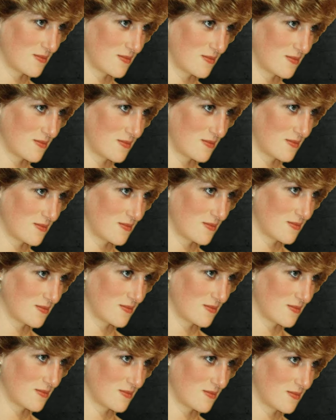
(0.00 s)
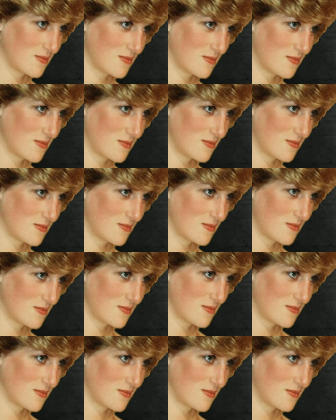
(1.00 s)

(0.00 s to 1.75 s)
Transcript: Nobody speaks.